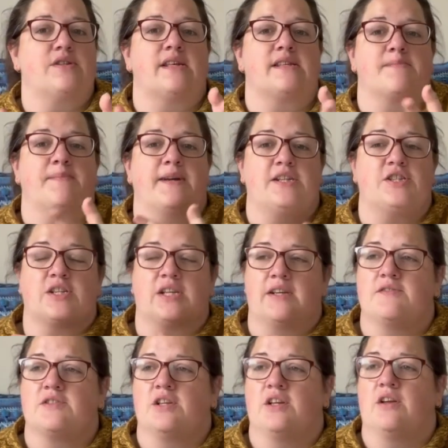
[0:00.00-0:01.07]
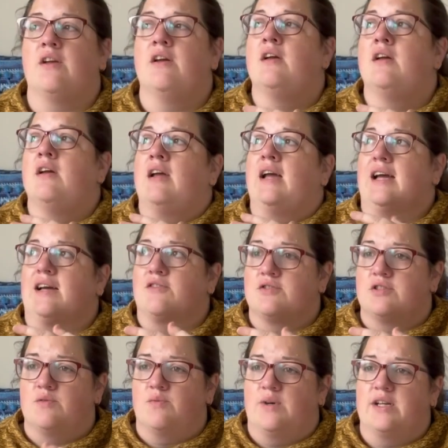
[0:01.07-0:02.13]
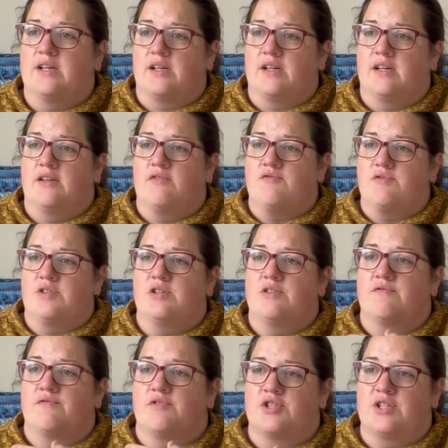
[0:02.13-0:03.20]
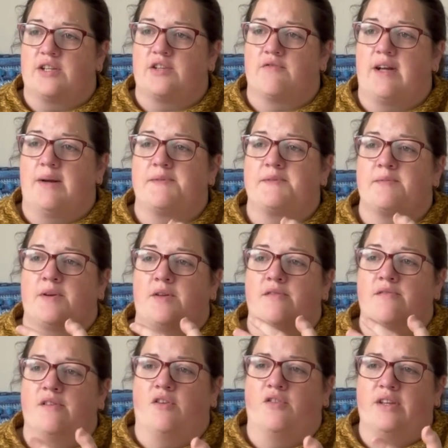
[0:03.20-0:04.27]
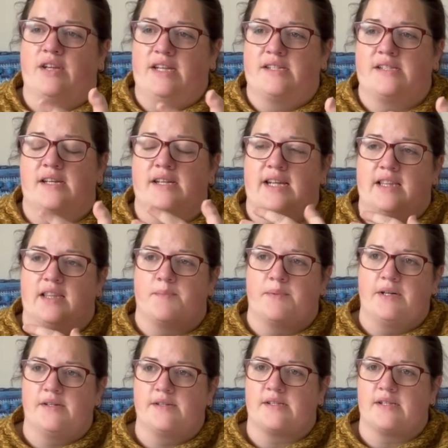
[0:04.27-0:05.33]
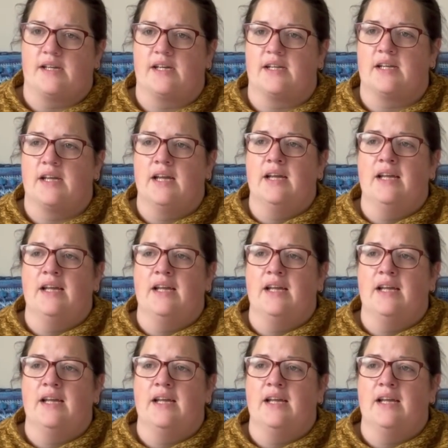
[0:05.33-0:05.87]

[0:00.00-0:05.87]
There's a page that gives you how to work and resolve the shadow wraps both on the knit side and the purl side.